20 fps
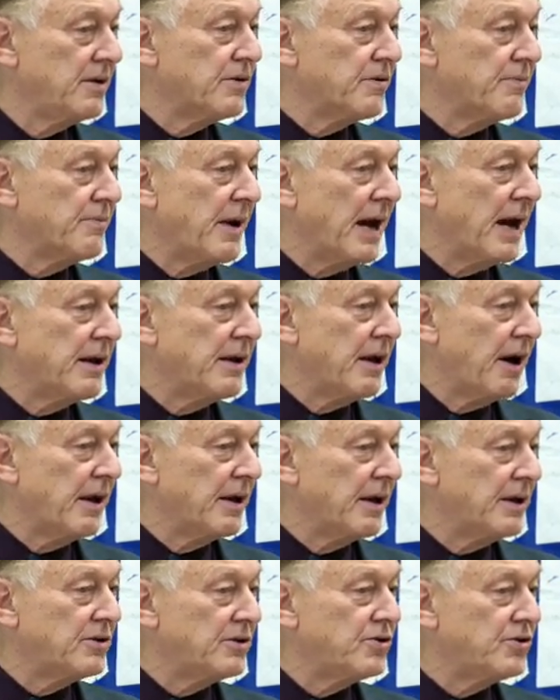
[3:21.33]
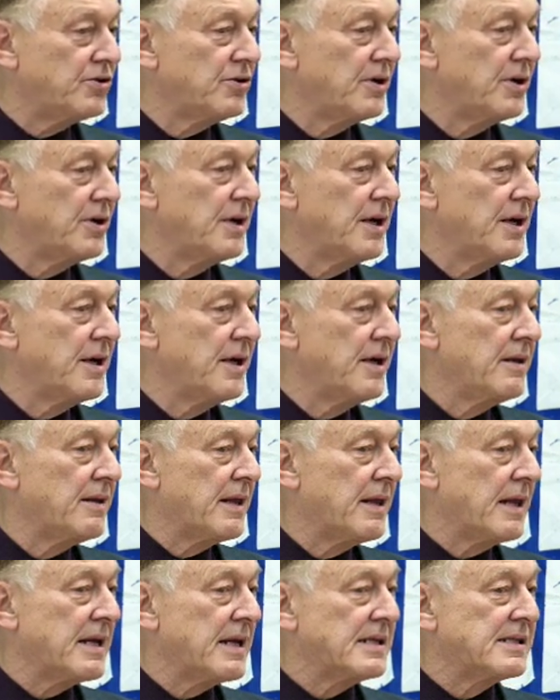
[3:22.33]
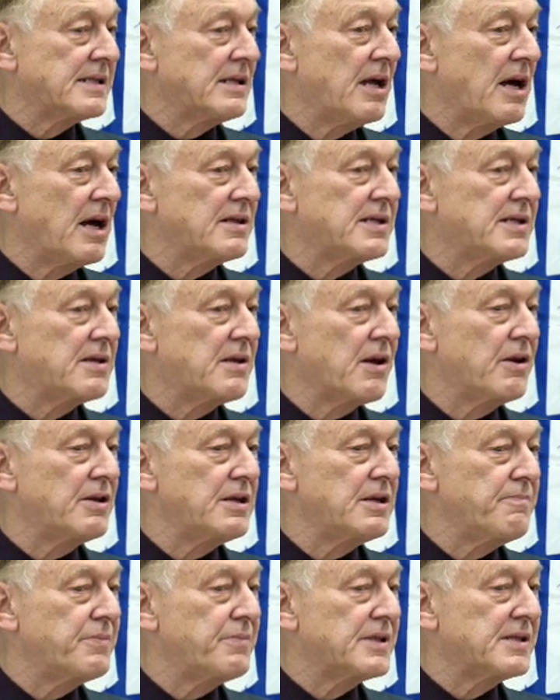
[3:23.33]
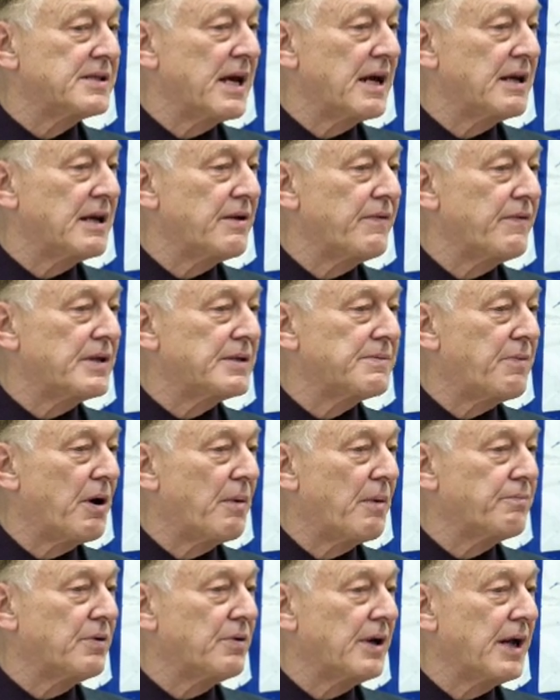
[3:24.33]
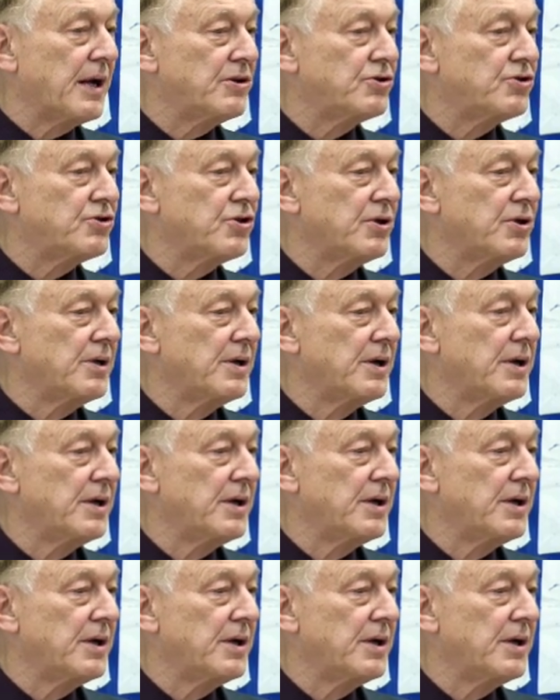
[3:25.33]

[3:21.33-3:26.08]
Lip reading: to my knowledge, that has lost 30% of its population